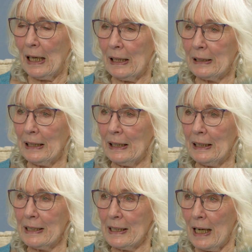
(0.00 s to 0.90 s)
and
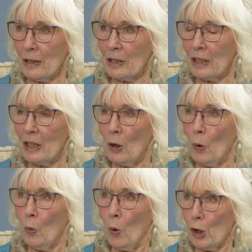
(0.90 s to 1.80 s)
he said,
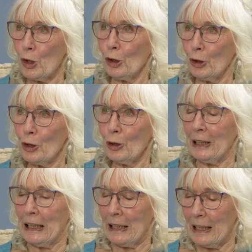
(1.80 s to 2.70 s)
what you're
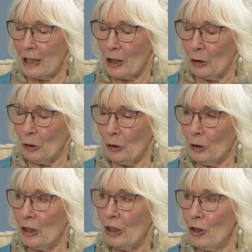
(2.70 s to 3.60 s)
doing in this
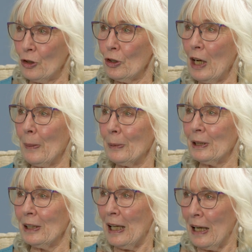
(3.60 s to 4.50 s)
school should happen
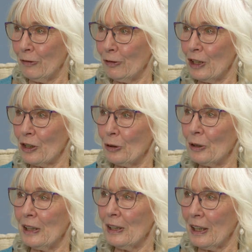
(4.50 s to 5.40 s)
in every
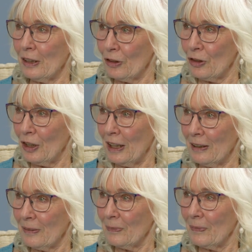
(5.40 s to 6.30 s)
school in the
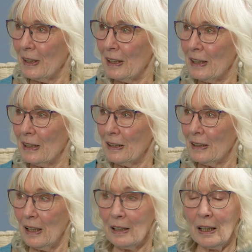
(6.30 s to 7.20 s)
country. Mm.
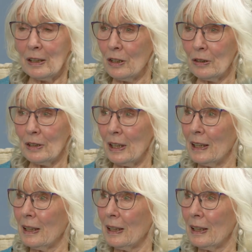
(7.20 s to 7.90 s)
And I do think